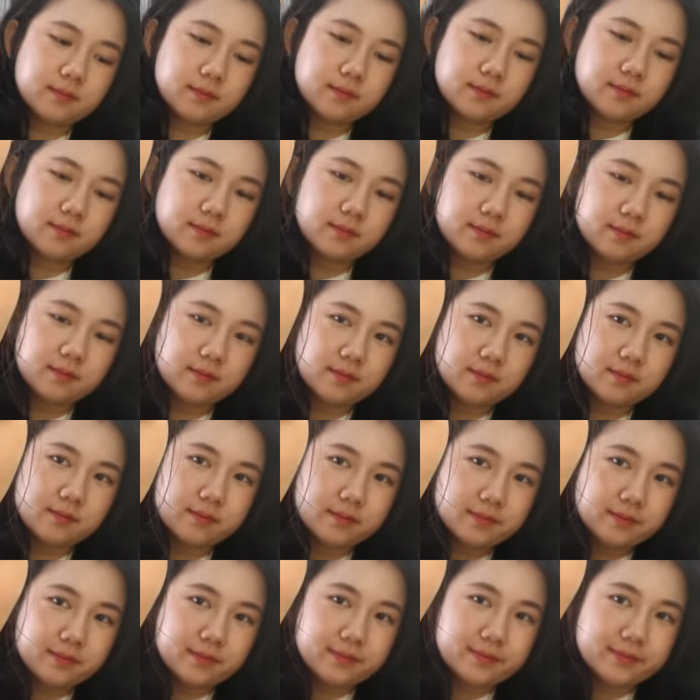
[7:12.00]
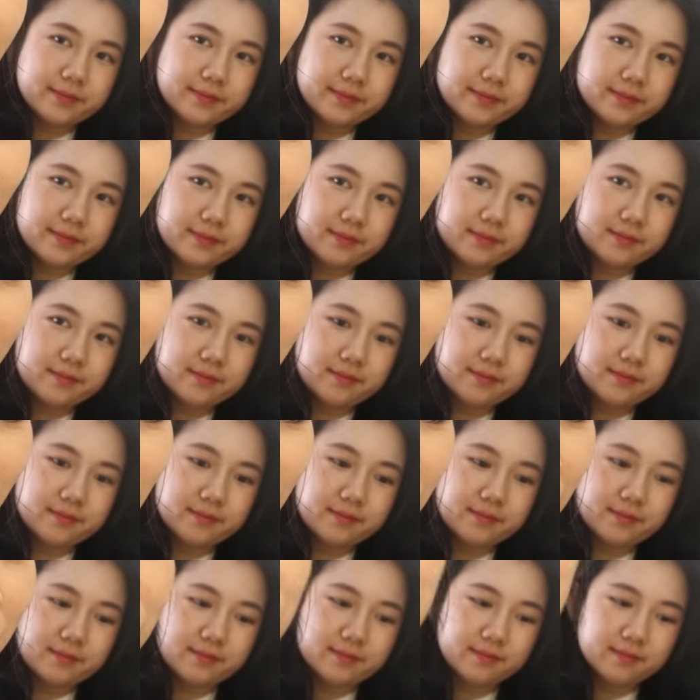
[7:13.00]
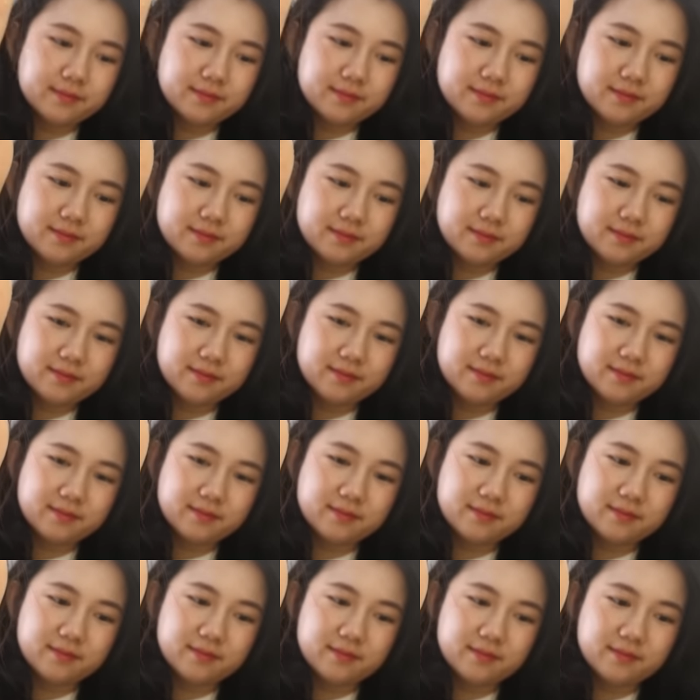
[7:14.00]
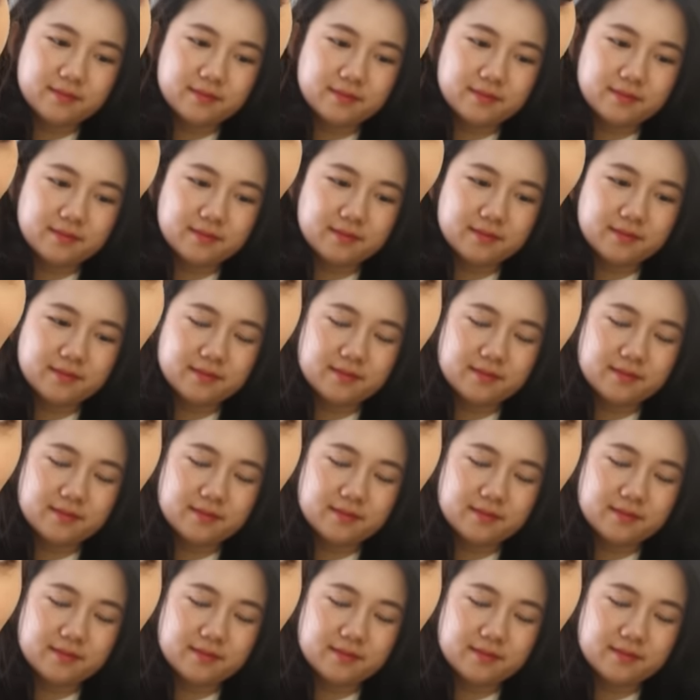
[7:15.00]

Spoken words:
[no speech]